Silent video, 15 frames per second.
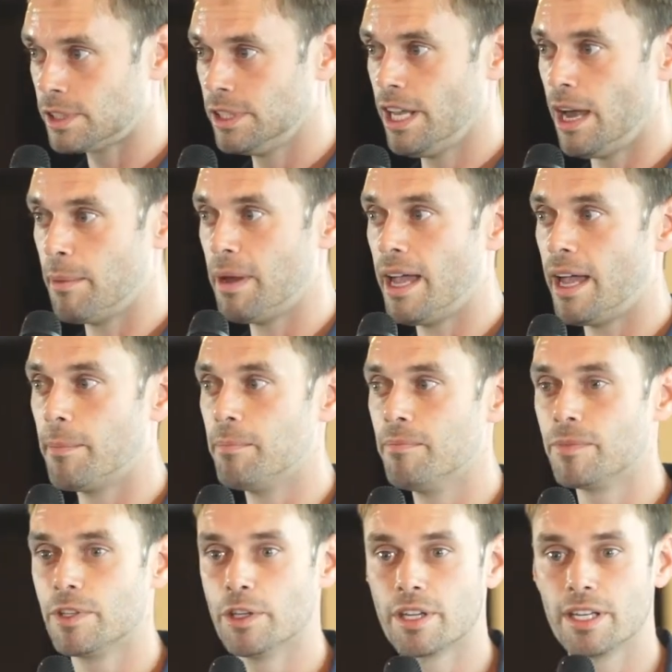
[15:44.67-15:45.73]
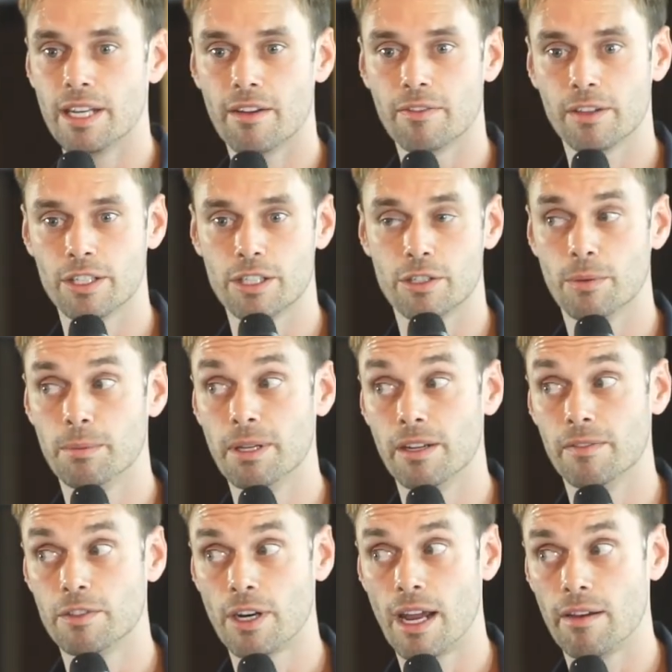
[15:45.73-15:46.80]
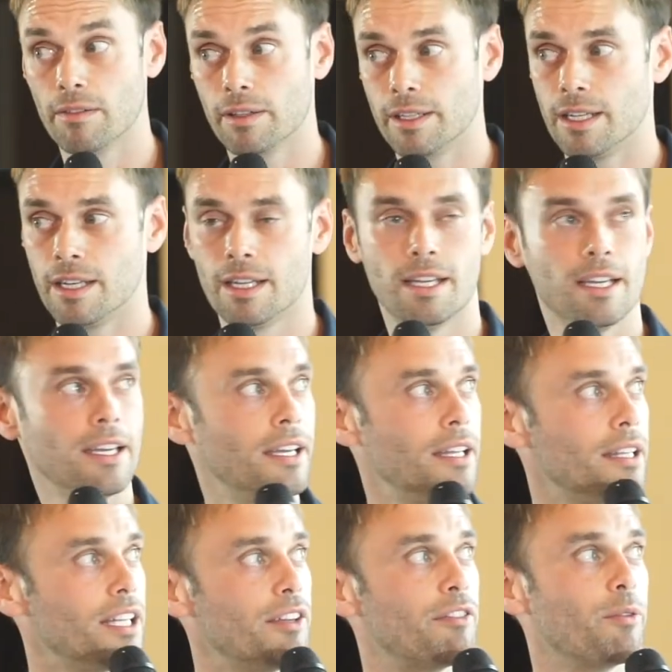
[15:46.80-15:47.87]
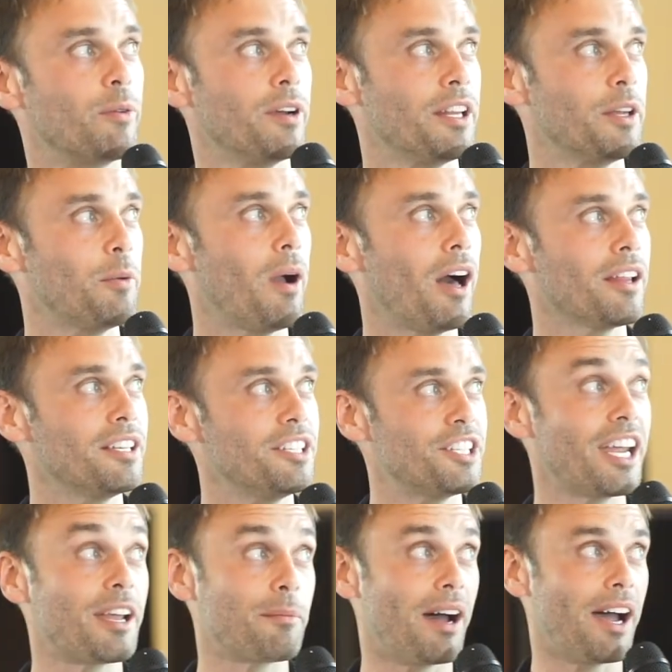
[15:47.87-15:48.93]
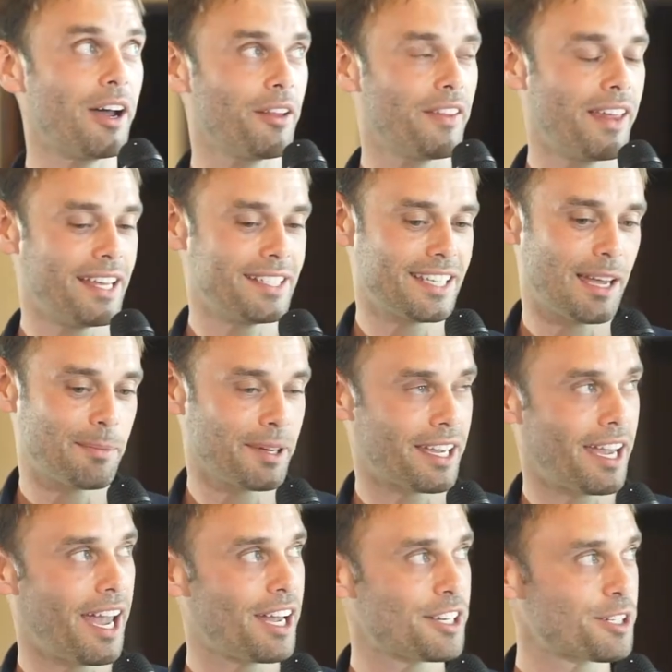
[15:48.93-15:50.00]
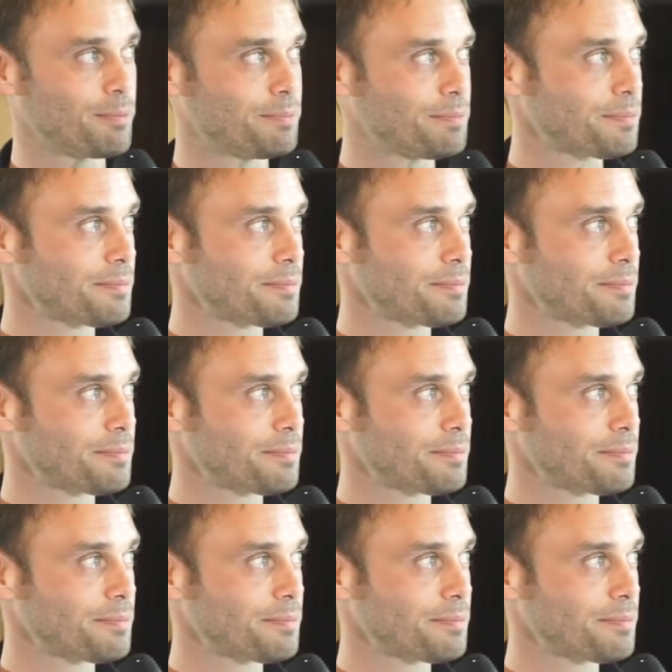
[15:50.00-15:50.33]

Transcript: Not bad. You could definitely do a bit of traveling, live really well in Chiang Mai on that type of cash.